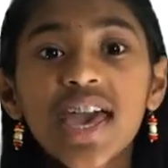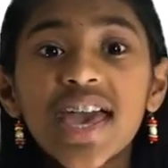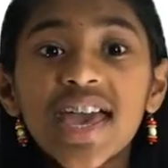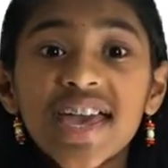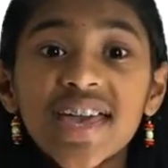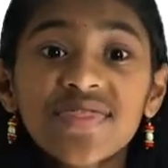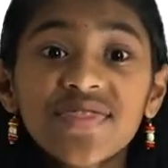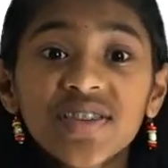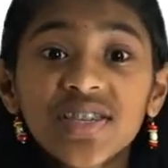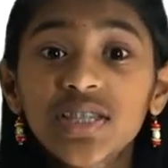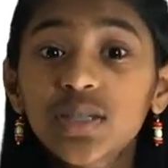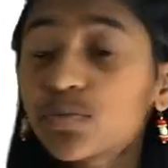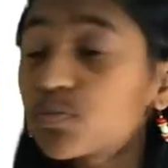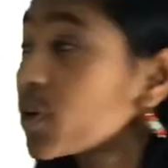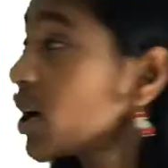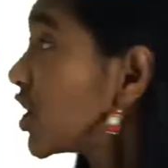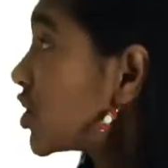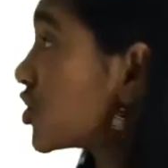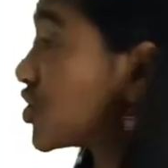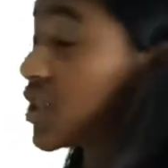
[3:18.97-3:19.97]
In the
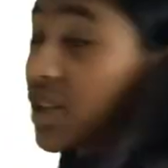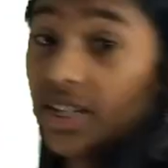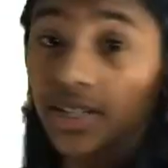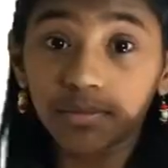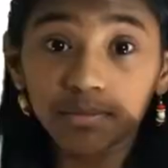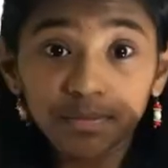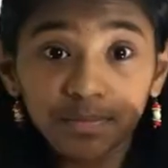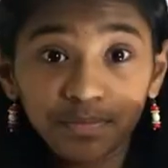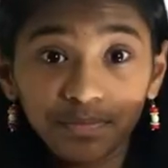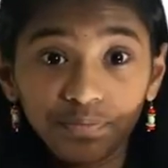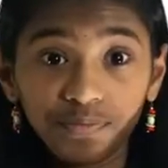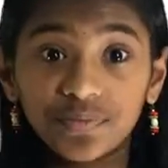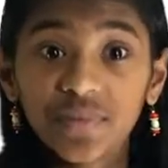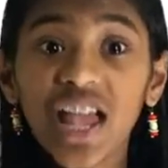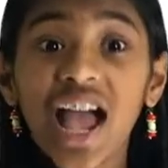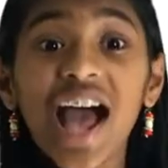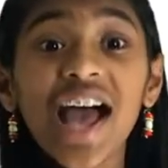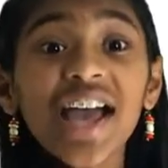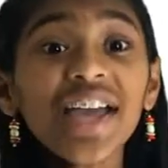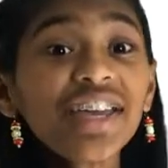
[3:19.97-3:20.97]
spreadsheet,
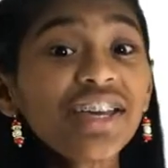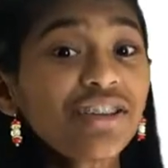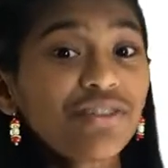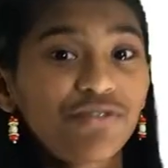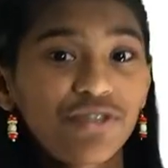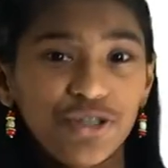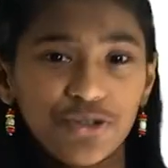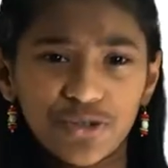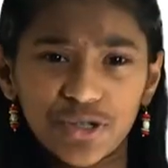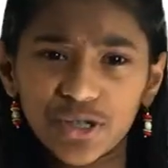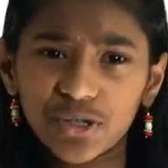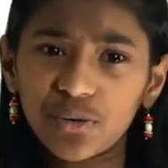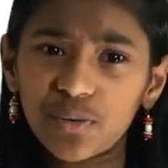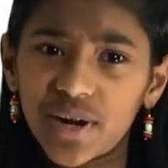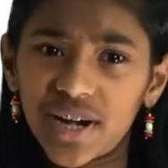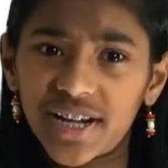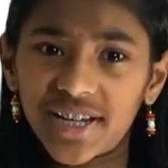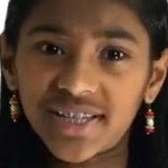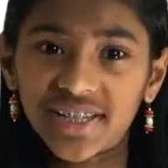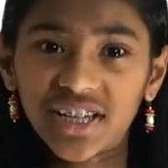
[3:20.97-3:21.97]
I have used
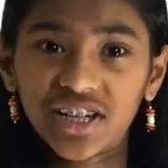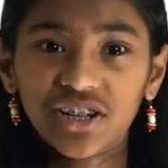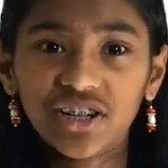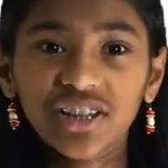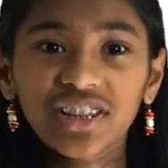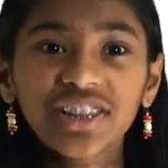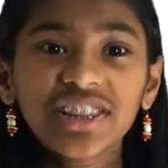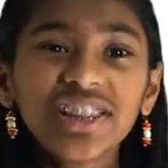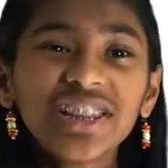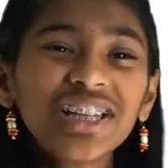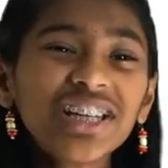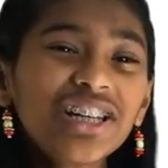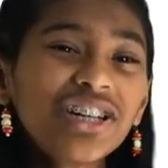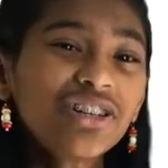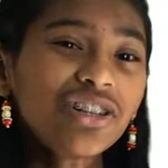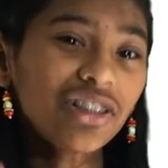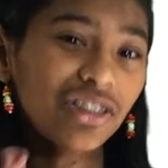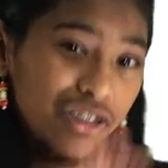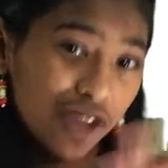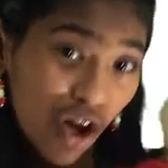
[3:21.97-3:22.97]
squares that are a
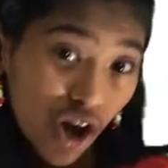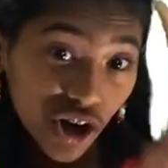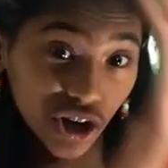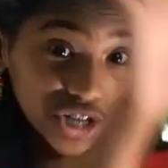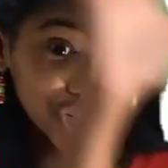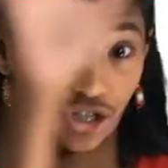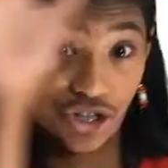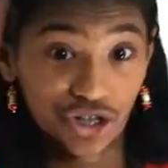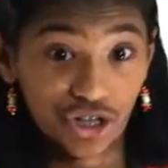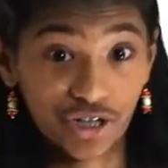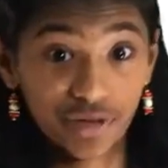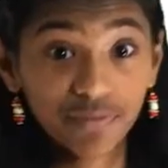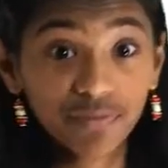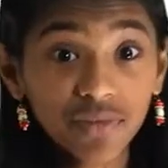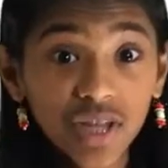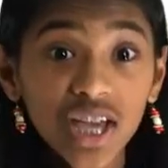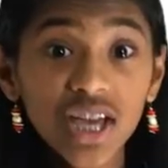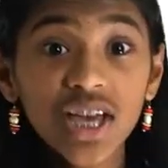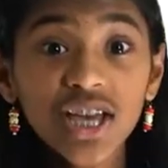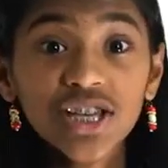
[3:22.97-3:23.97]
little larger,
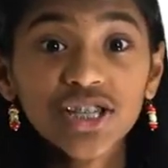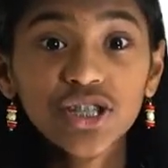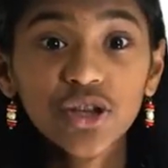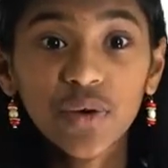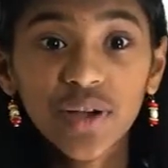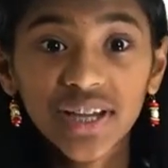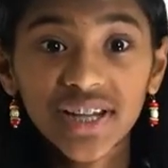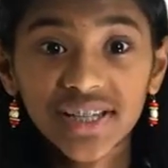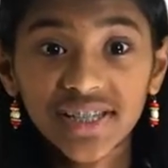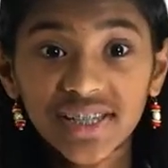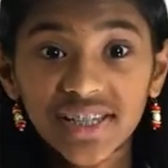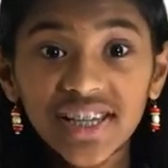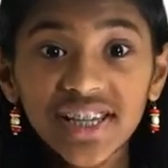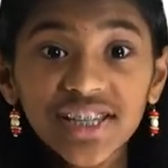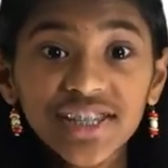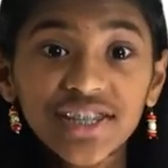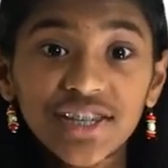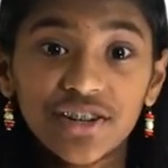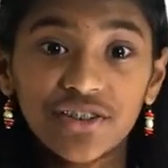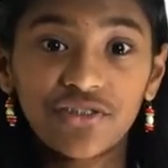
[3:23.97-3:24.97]
so it is
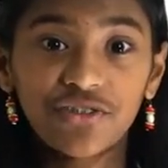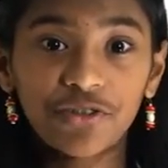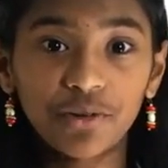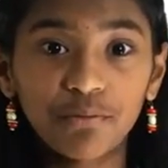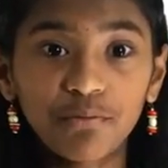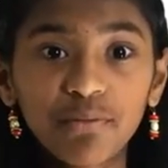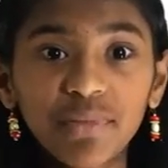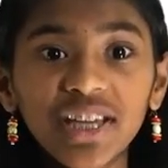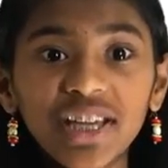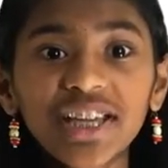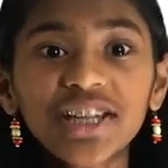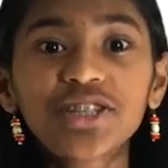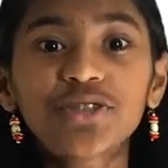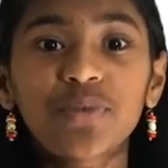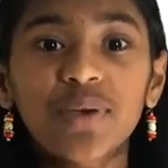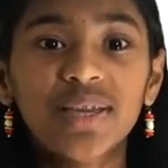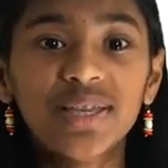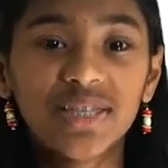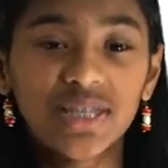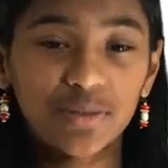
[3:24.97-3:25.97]
easier for me to
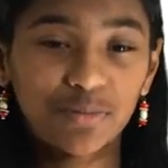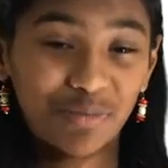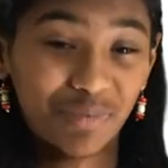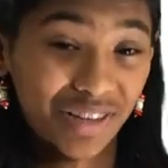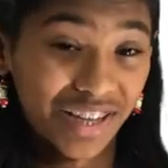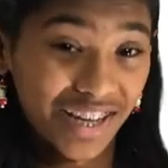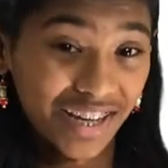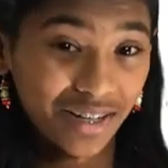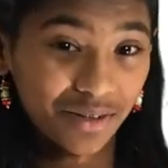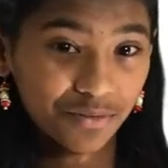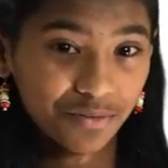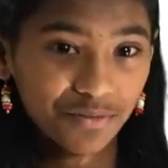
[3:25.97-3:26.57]
explain.